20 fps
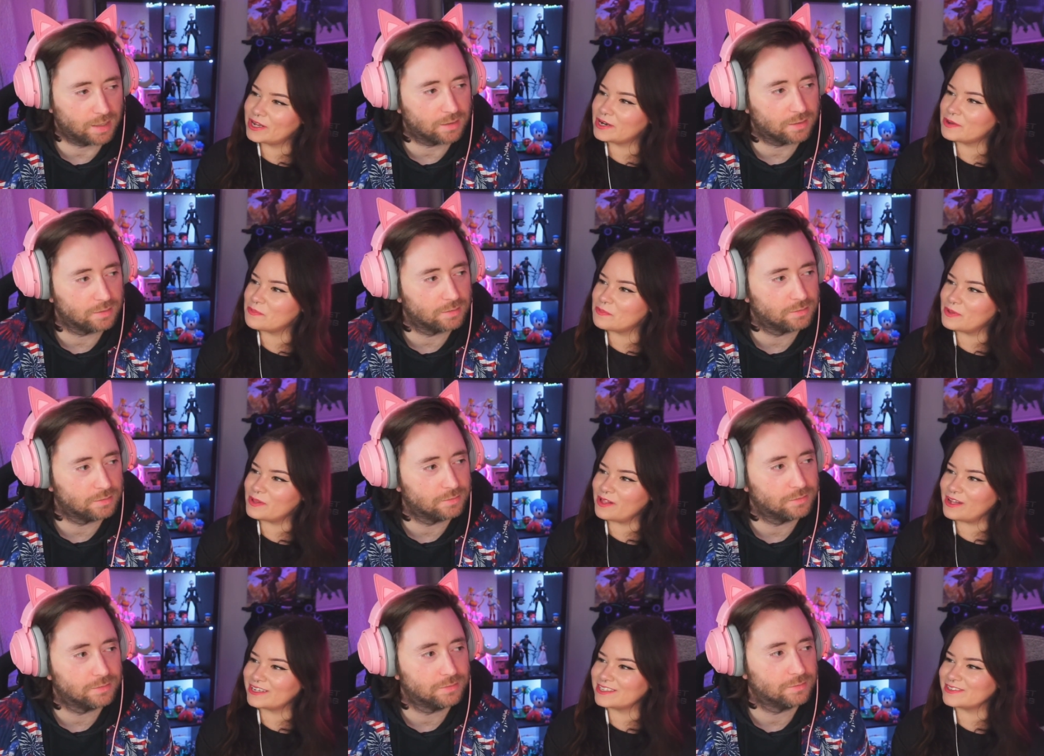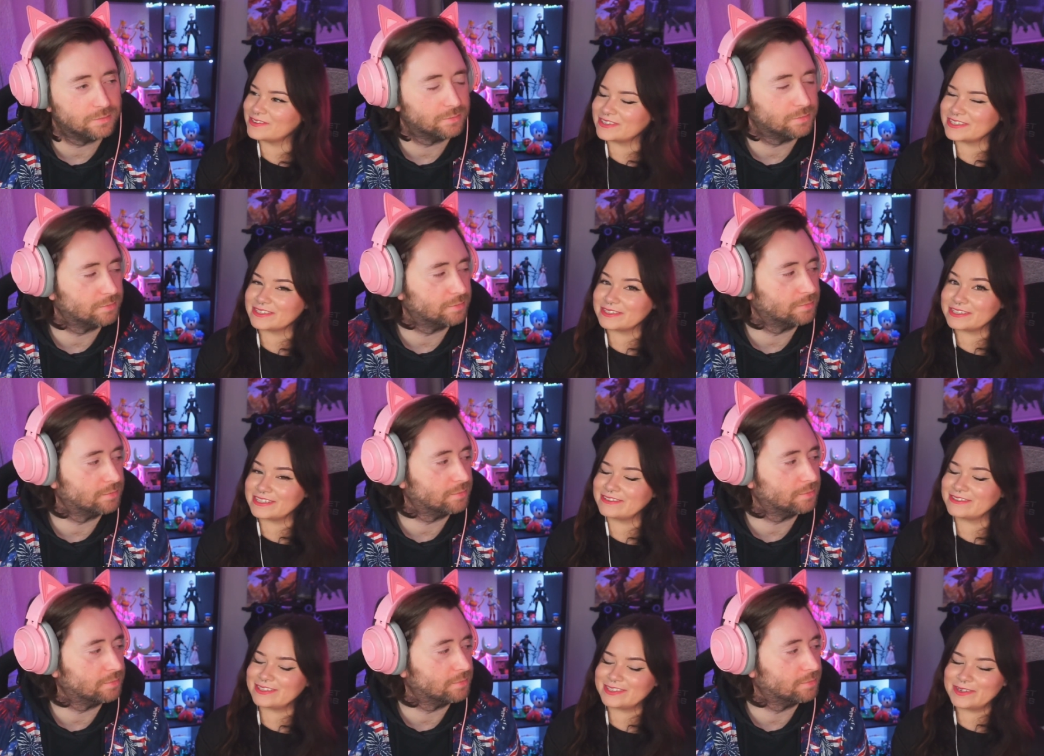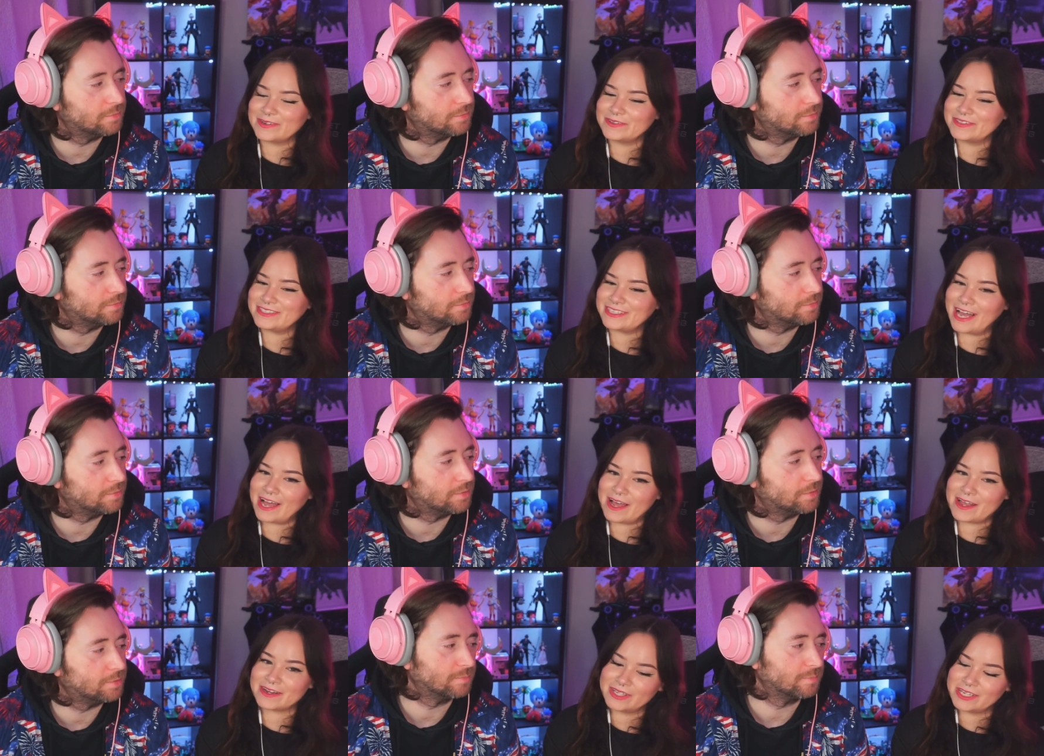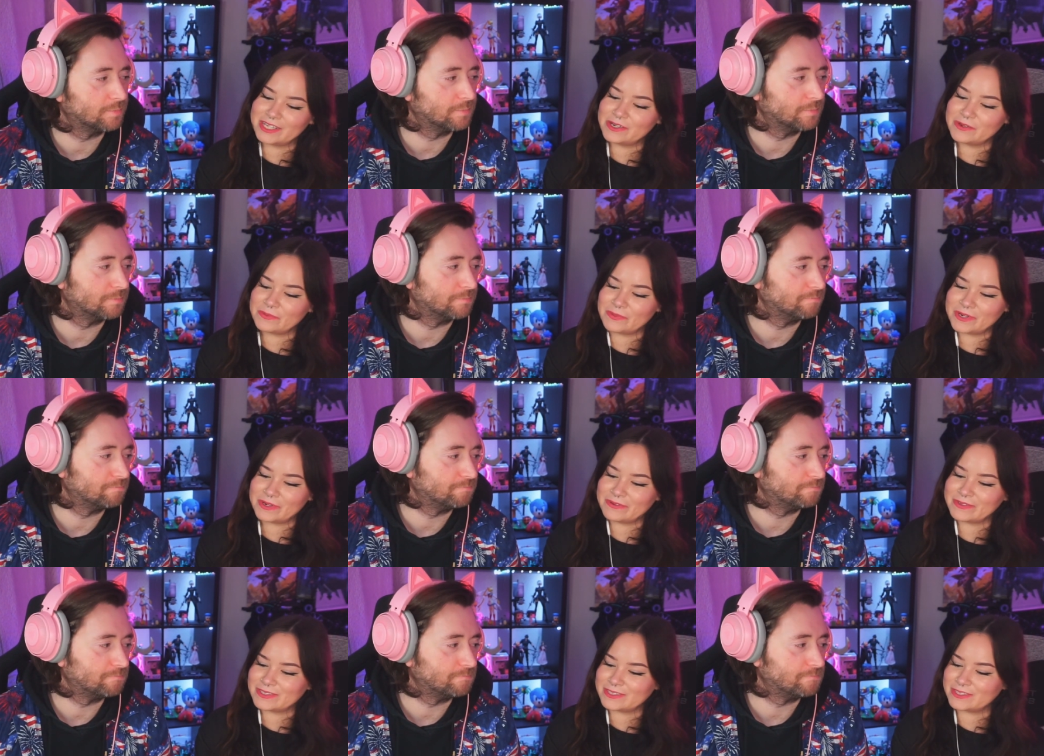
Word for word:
Speaker 1: a plot twist, and so sad. He knew what he was